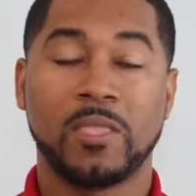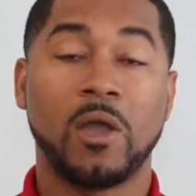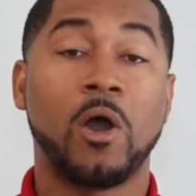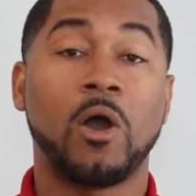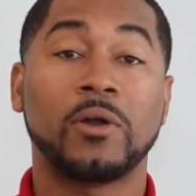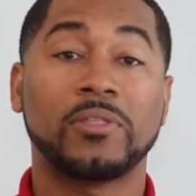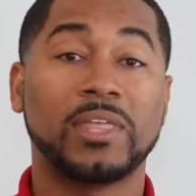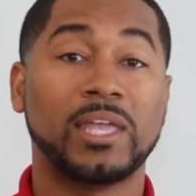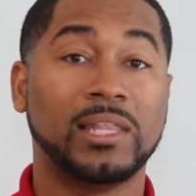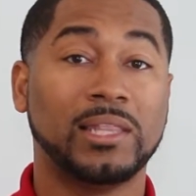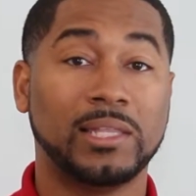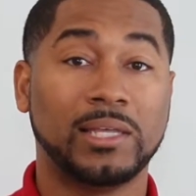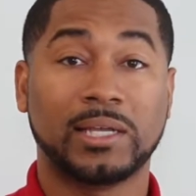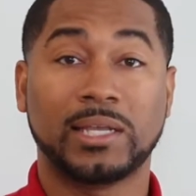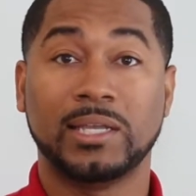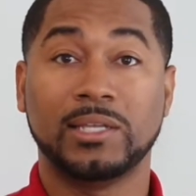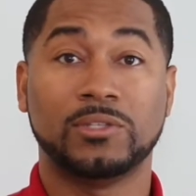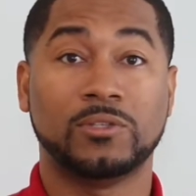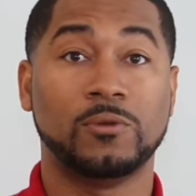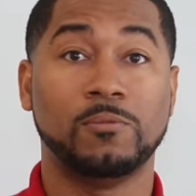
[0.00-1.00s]
Are they
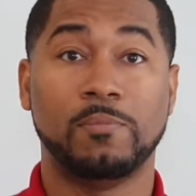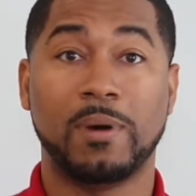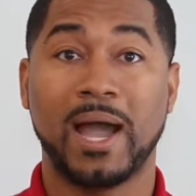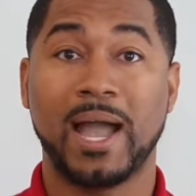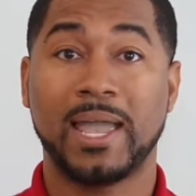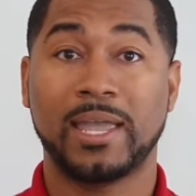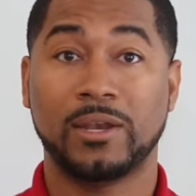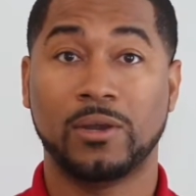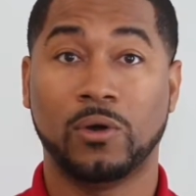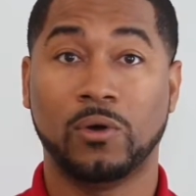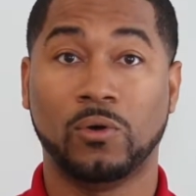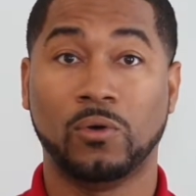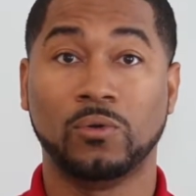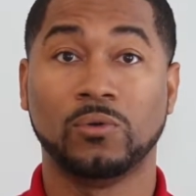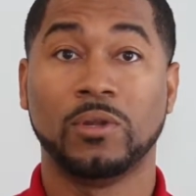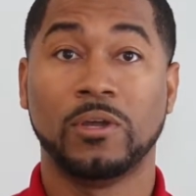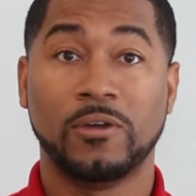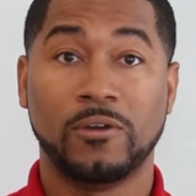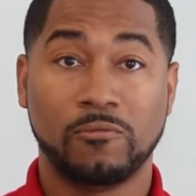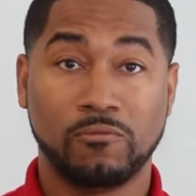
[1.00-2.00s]
looking to buy and
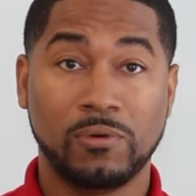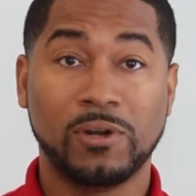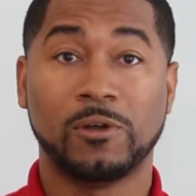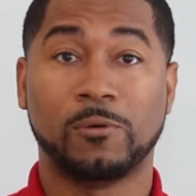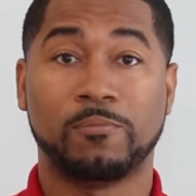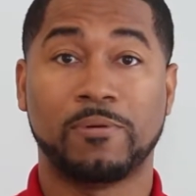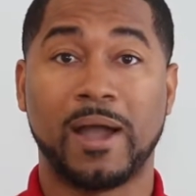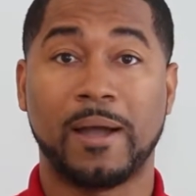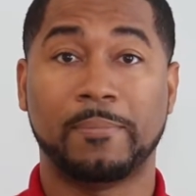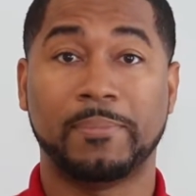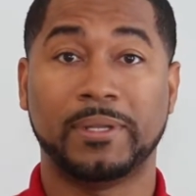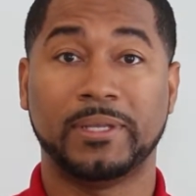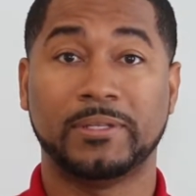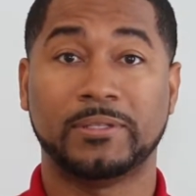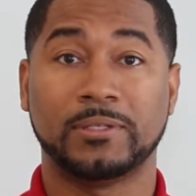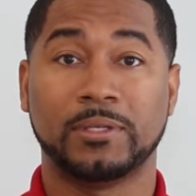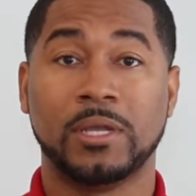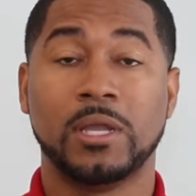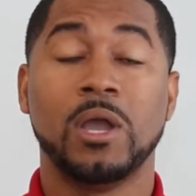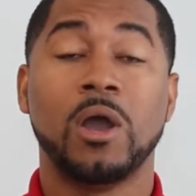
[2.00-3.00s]
hold rental
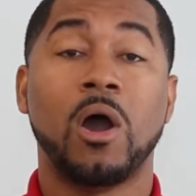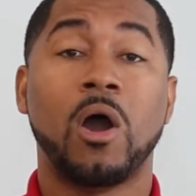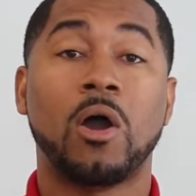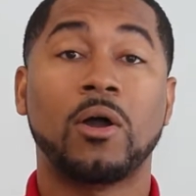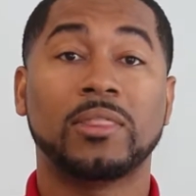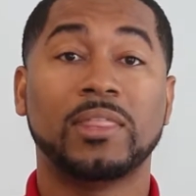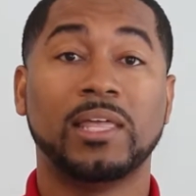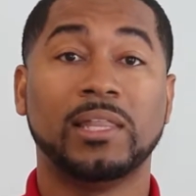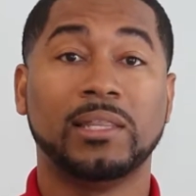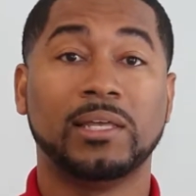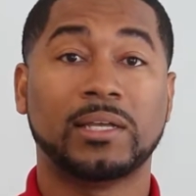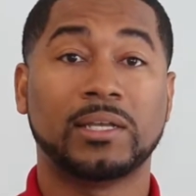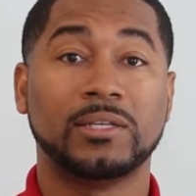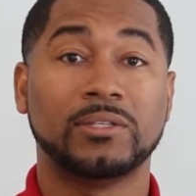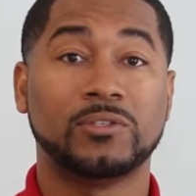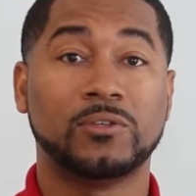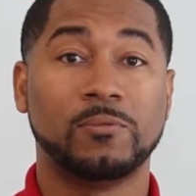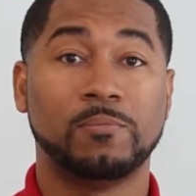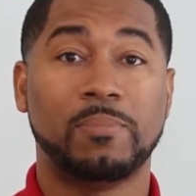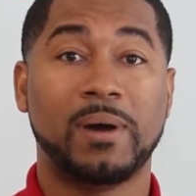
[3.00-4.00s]
properties? Are they looking
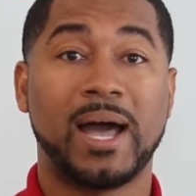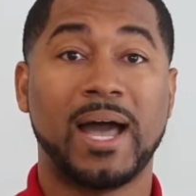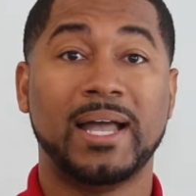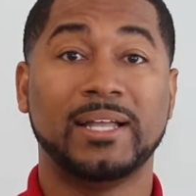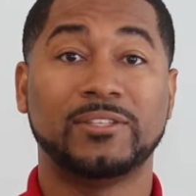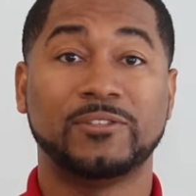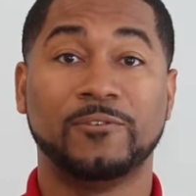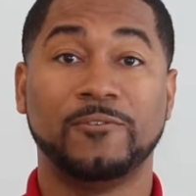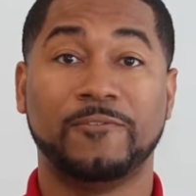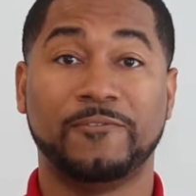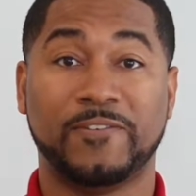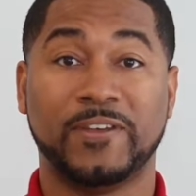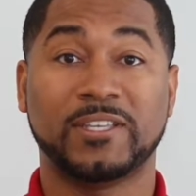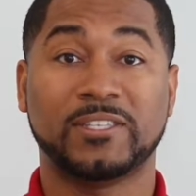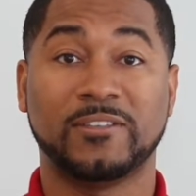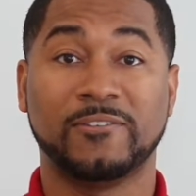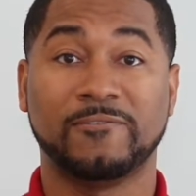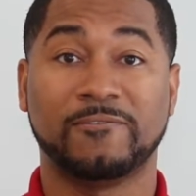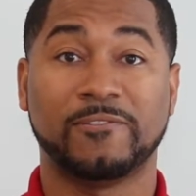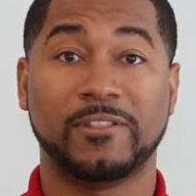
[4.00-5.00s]
to buy to
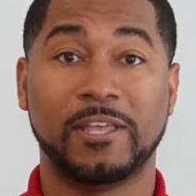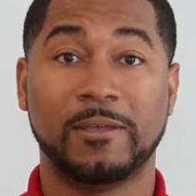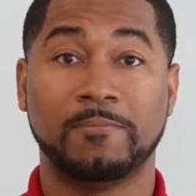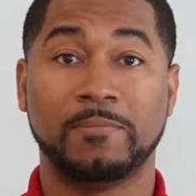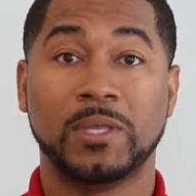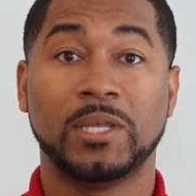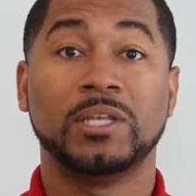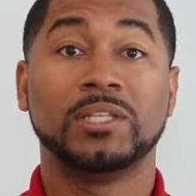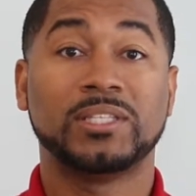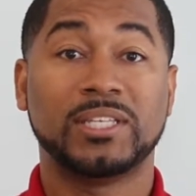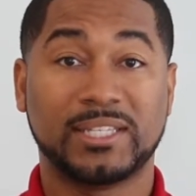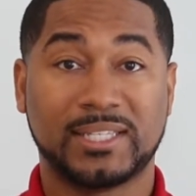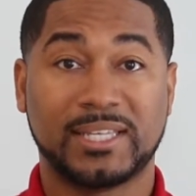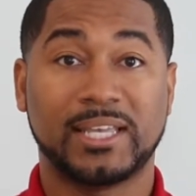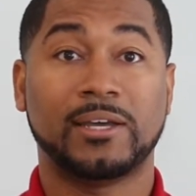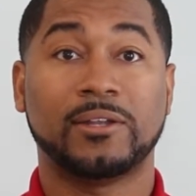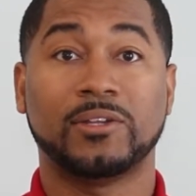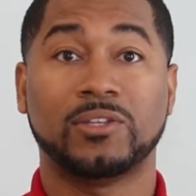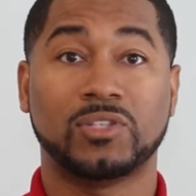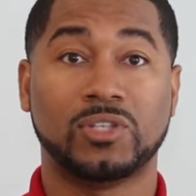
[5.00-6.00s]
fix and flip to
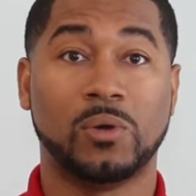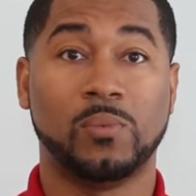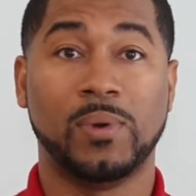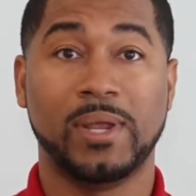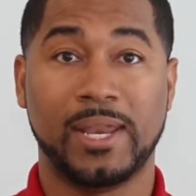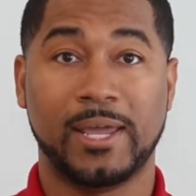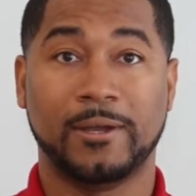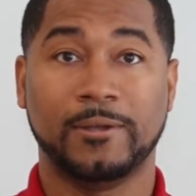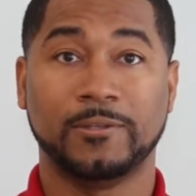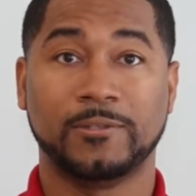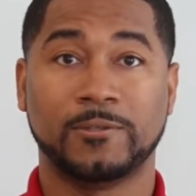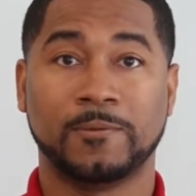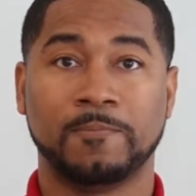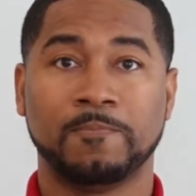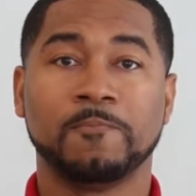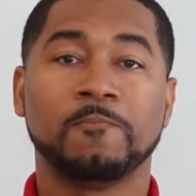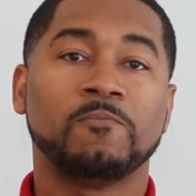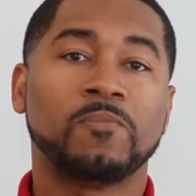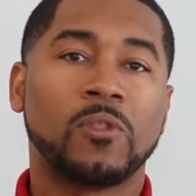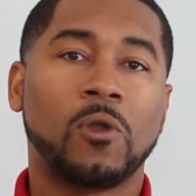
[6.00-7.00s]
sell to someone else?
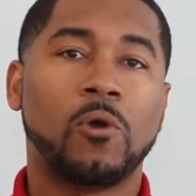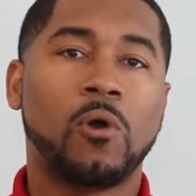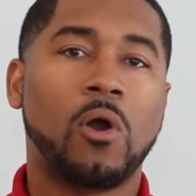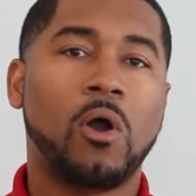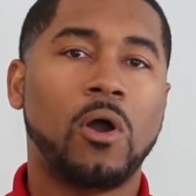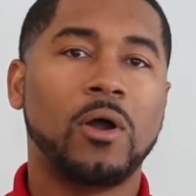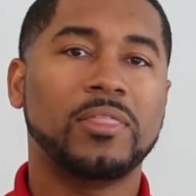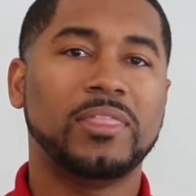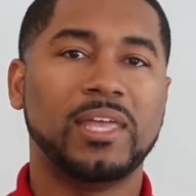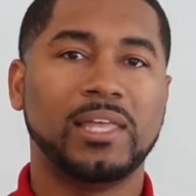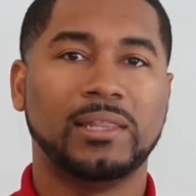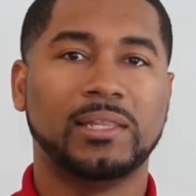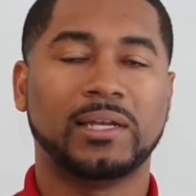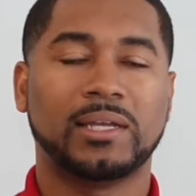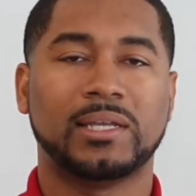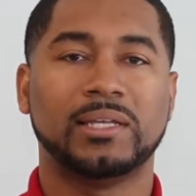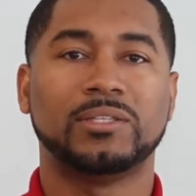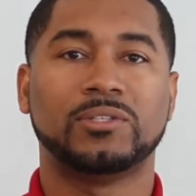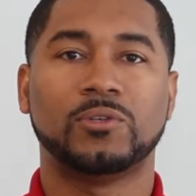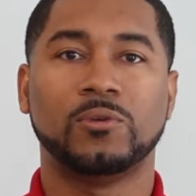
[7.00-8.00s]
Or are they
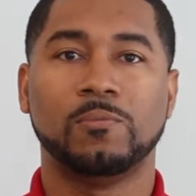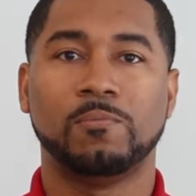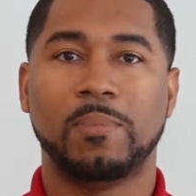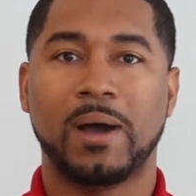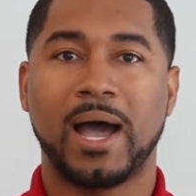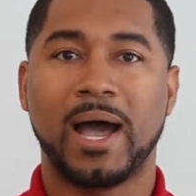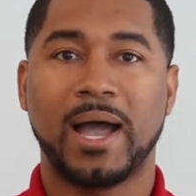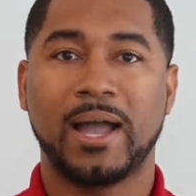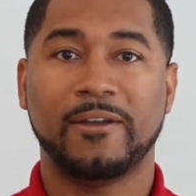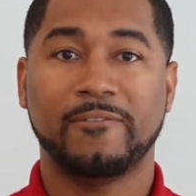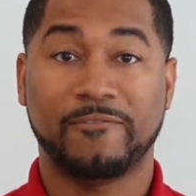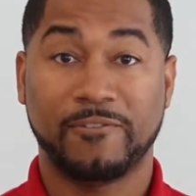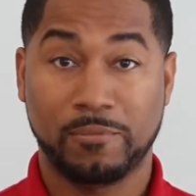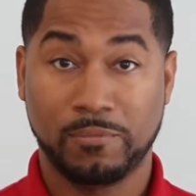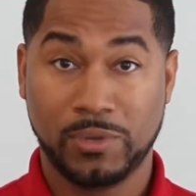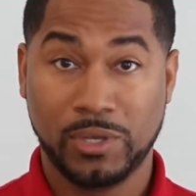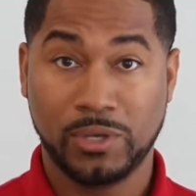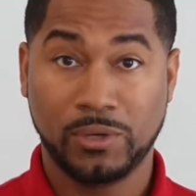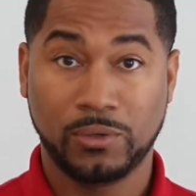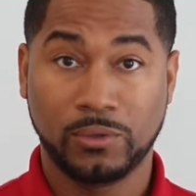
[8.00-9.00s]
looking to buy
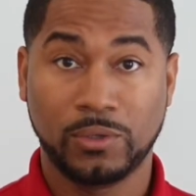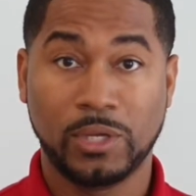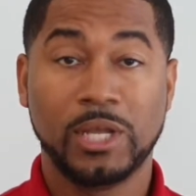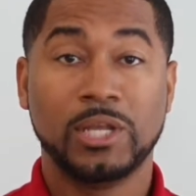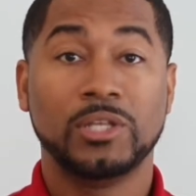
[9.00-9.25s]
from you